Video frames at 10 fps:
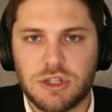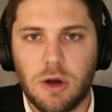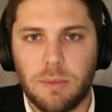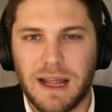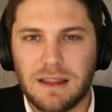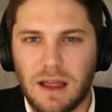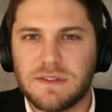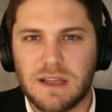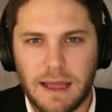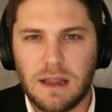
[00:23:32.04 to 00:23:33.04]
But I'd love
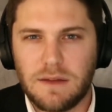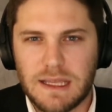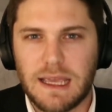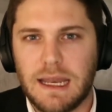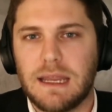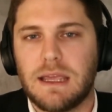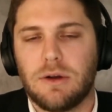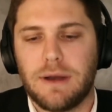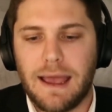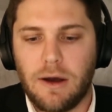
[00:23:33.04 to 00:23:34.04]
to hit it here
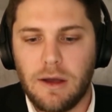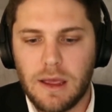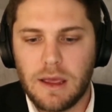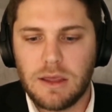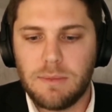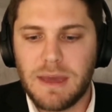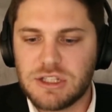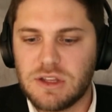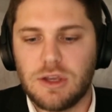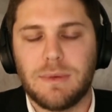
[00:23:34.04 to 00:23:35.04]
now. You
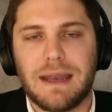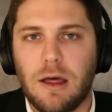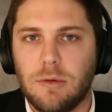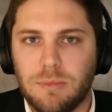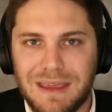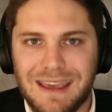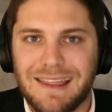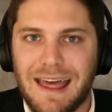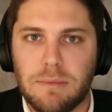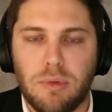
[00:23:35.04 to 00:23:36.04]
mentioned the human element being
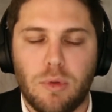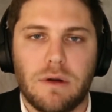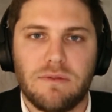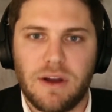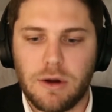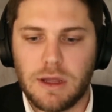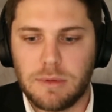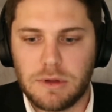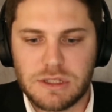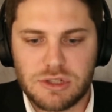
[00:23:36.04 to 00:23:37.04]
that important
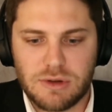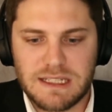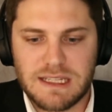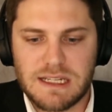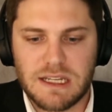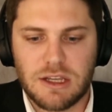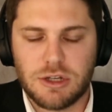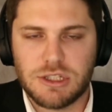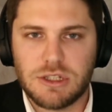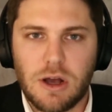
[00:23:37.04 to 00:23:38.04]
variable in stress testing.
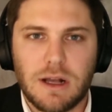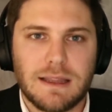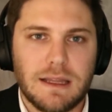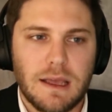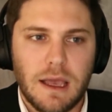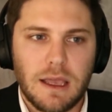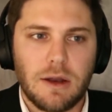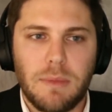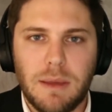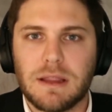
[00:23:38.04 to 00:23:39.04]
Could you talk
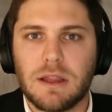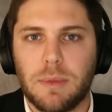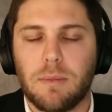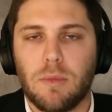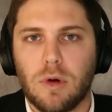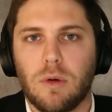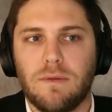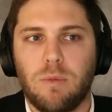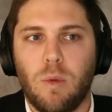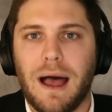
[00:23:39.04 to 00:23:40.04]
maybe a little bit more
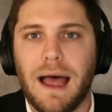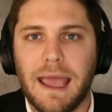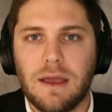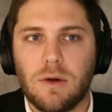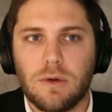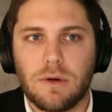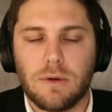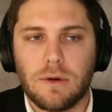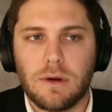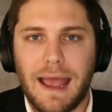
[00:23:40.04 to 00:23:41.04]
of why
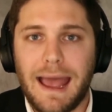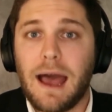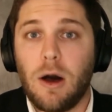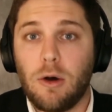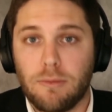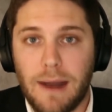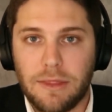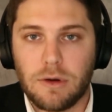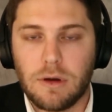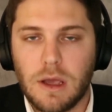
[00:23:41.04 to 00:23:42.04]
or how,
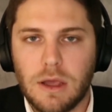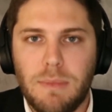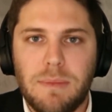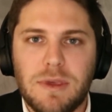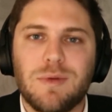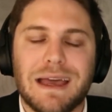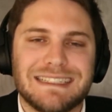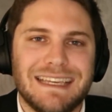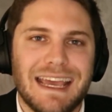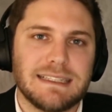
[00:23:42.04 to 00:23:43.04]
rather, maybe you guys
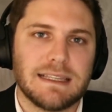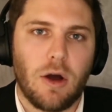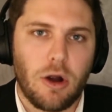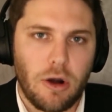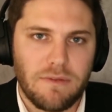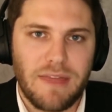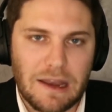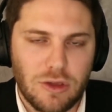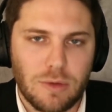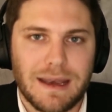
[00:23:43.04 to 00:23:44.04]
get to the heart of
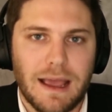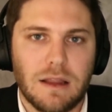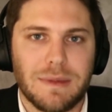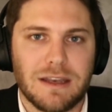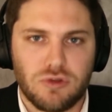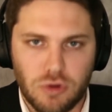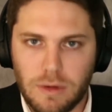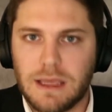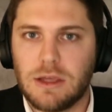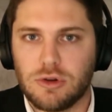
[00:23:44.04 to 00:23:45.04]
that human element
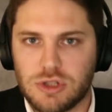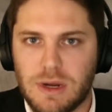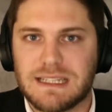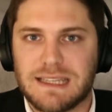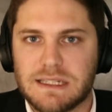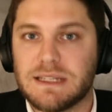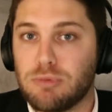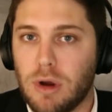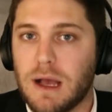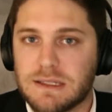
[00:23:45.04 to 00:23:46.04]
during your stress testing
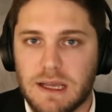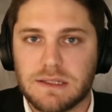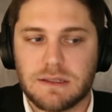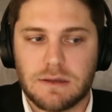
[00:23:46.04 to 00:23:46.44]
process?